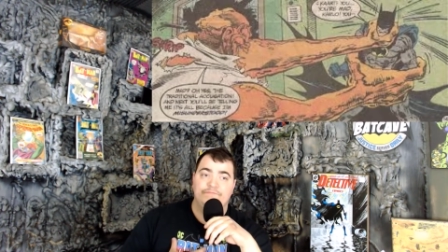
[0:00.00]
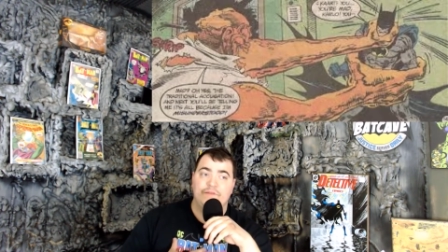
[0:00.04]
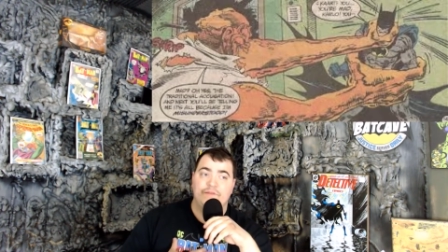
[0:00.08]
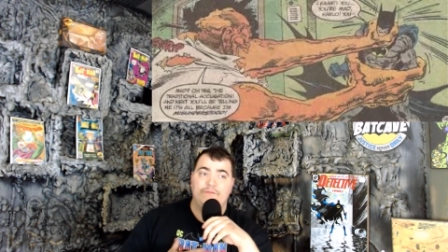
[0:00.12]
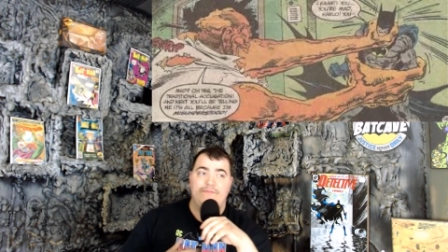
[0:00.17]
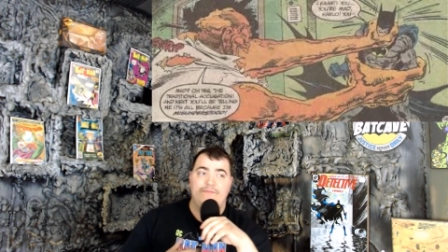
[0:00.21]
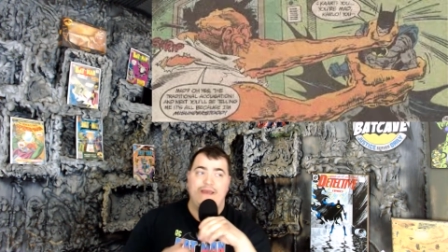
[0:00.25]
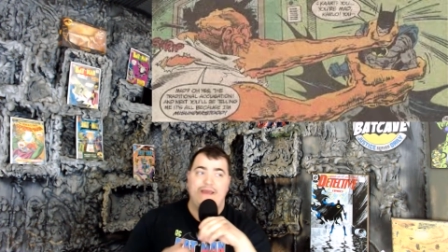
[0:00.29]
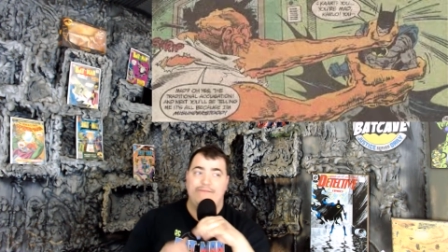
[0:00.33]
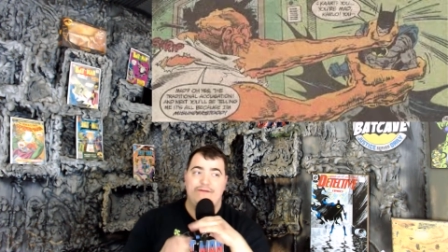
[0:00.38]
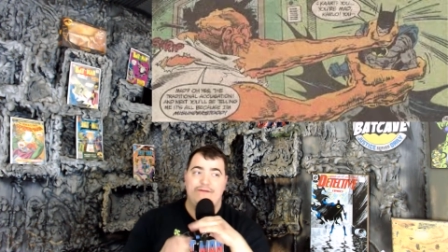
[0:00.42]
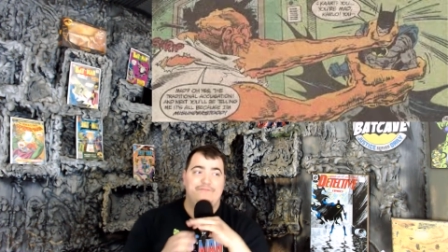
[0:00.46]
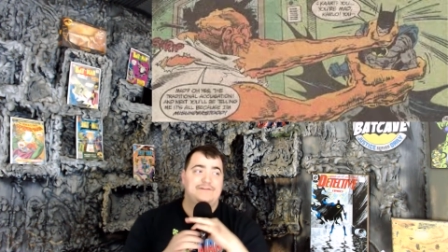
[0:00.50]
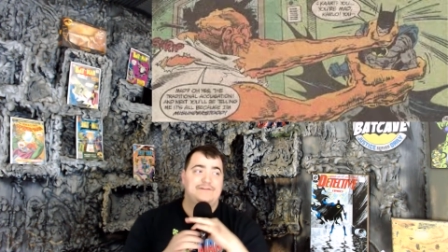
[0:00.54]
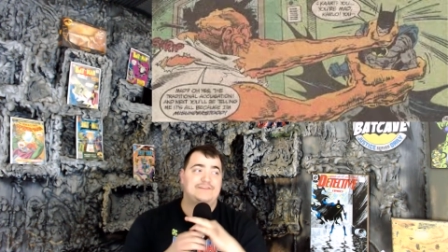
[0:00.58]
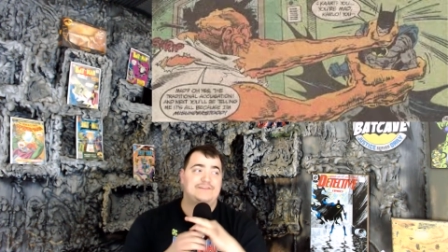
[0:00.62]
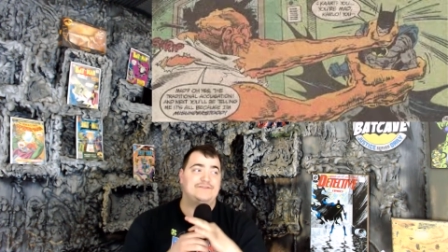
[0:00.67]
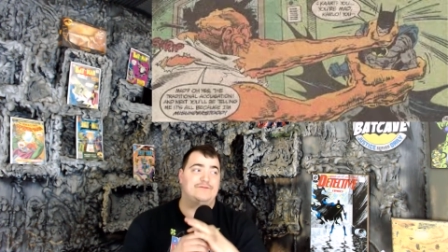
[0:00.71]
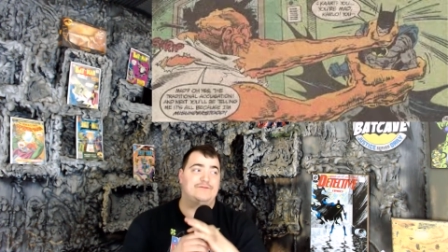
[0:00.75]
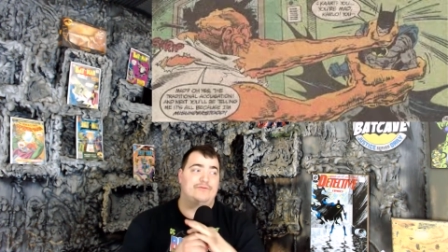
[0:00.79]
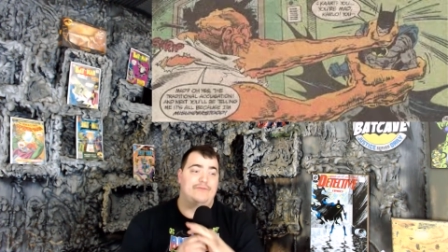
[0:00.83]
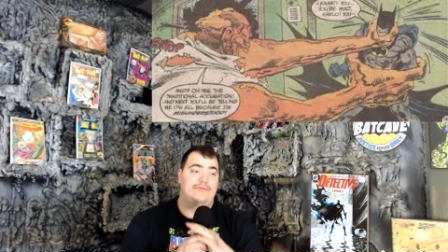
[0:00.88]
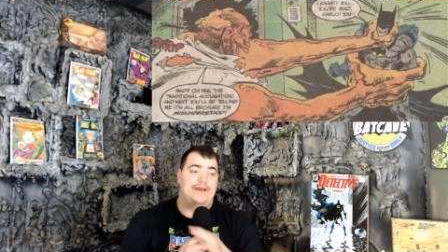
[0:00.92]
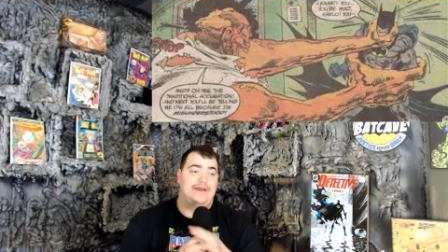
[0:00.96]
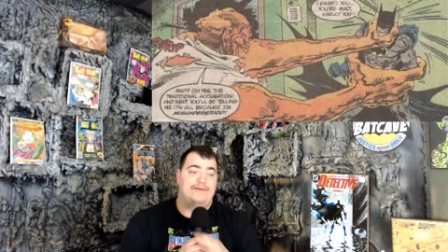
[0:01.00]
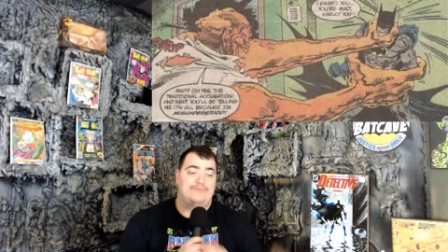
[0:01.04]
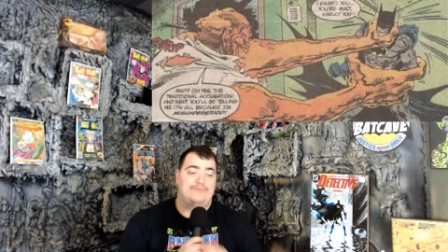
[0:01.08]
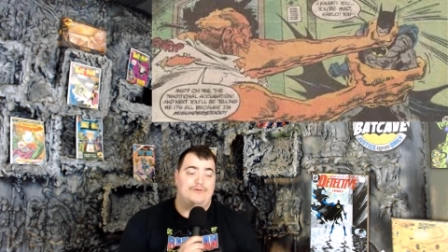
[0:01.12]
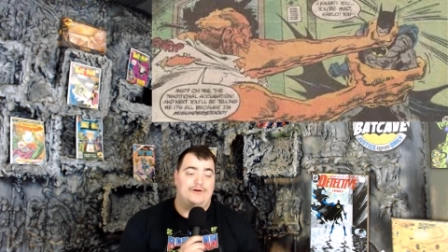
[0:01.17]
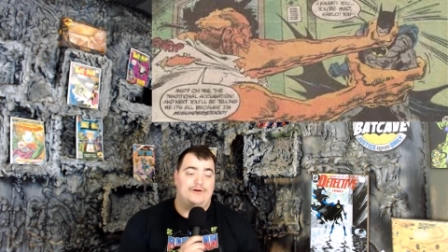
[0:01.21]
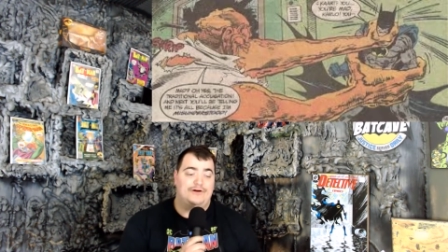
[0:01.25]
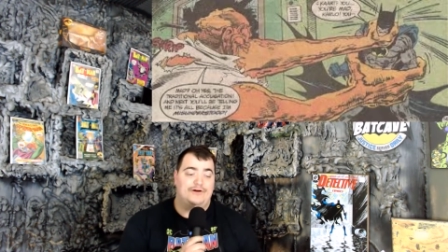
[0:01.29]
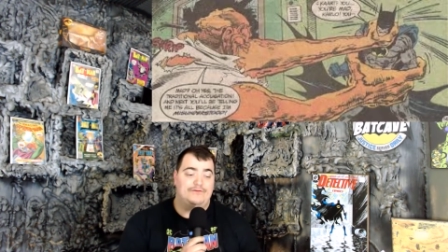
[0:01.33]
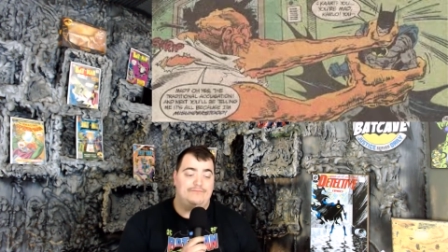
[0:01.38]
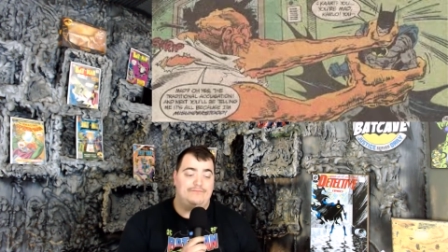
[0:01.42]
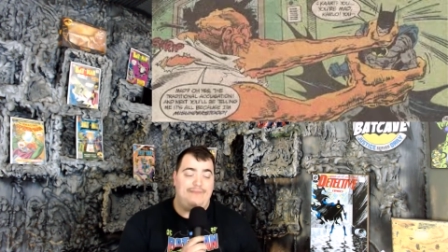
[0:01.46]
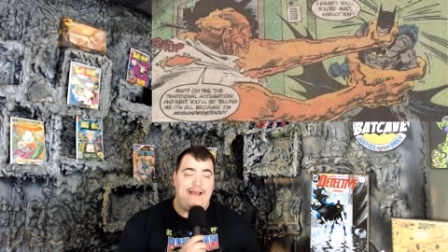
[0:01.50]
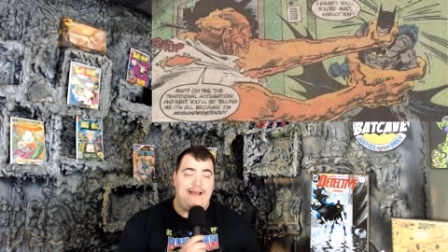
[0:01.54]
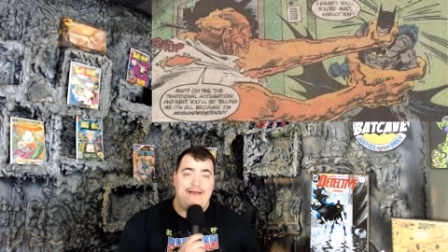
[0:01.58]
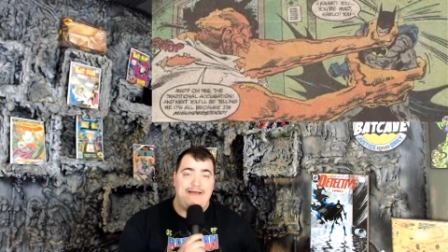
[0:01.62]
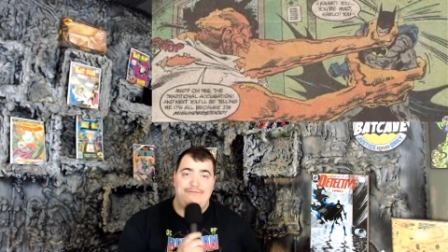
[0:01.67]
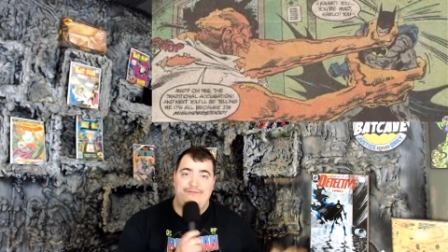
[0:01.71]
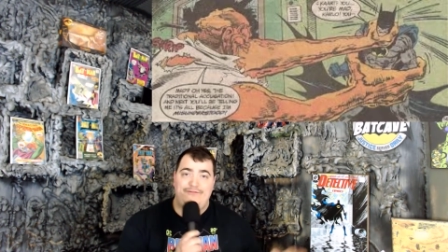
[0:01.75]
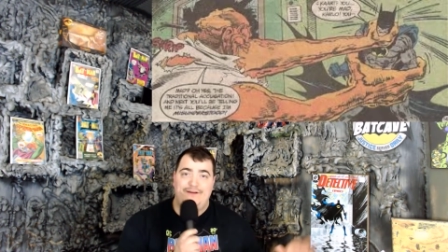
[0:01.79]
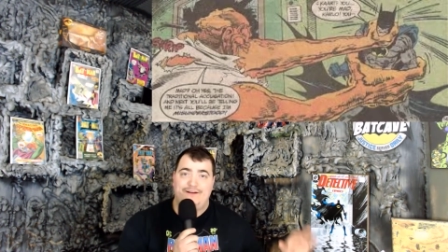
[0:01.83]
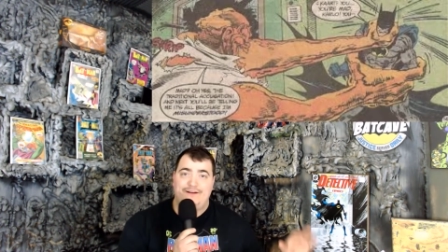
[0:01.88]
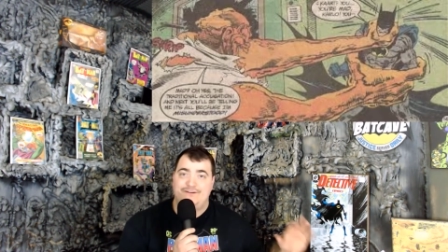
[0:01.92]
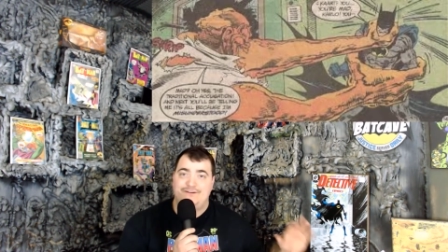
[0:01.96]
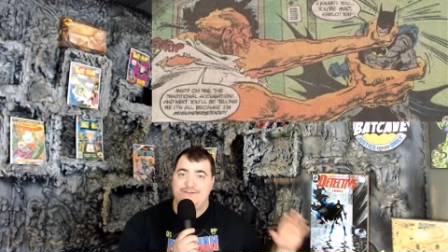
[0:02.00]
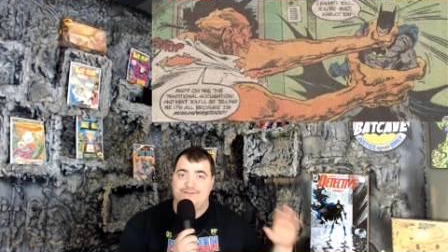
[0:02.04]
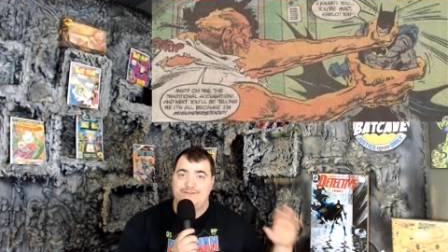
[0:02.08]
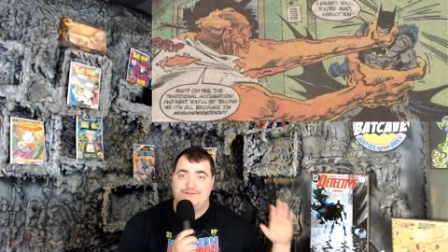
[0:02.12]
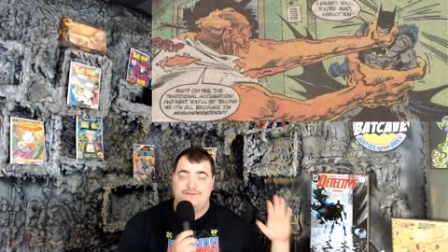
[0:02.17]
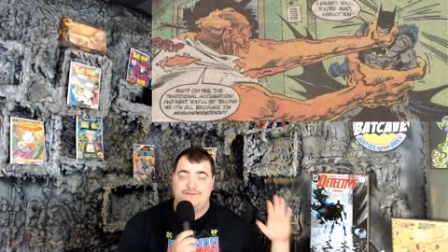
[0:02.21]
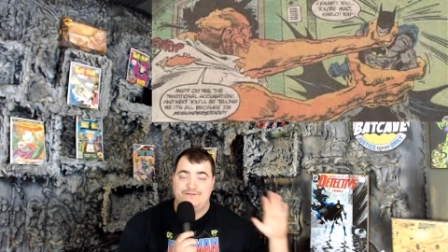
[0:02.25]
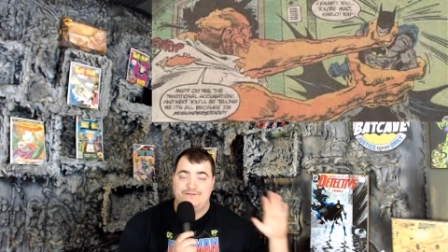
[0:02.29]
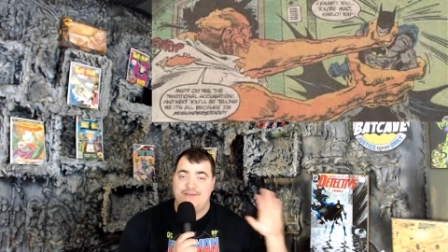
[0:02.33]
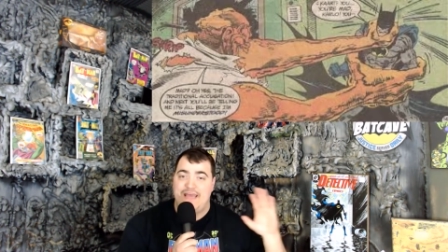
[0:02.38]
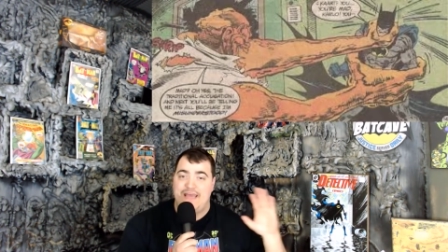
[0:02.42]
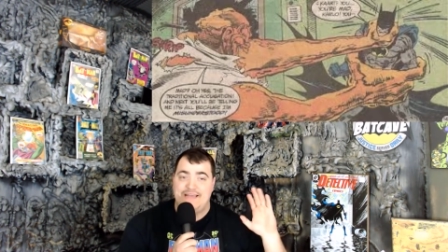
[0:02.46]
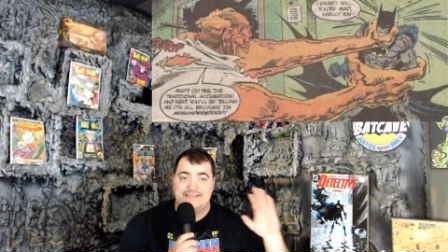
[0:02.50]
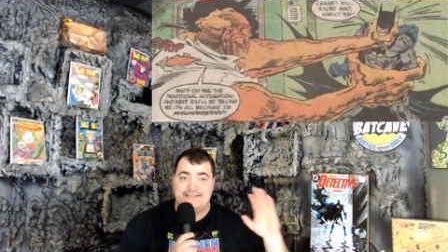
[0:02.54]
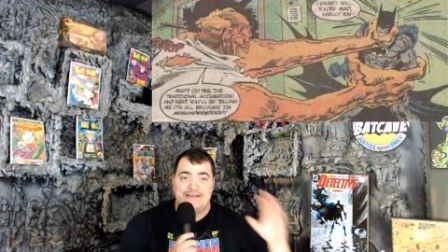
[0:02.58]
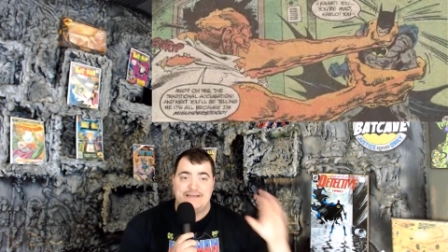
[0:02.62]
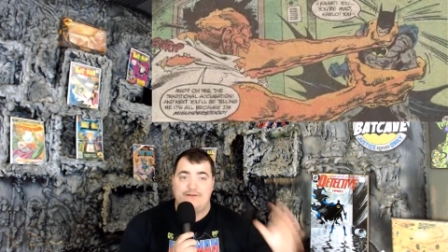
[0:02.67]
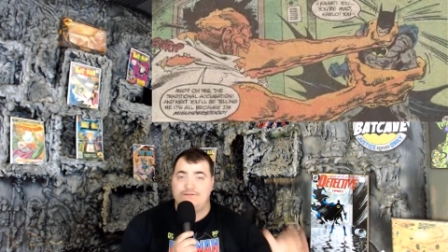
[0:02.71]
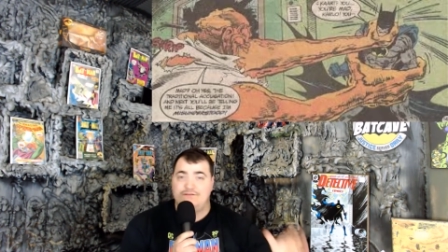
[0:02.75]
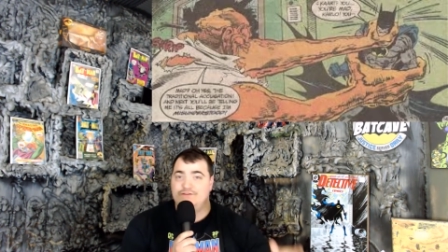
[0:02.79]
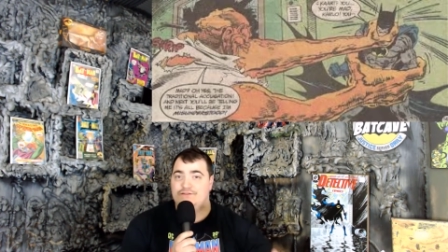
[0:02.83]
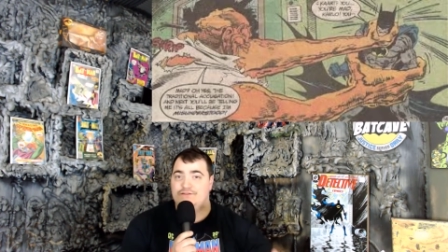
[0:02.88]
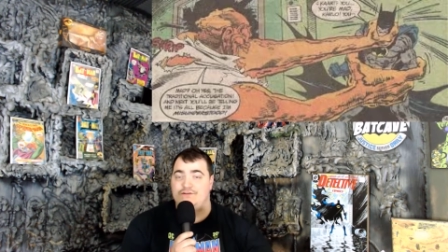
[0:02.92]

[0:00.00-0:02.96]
Batman v Superman where Batfleck just takes out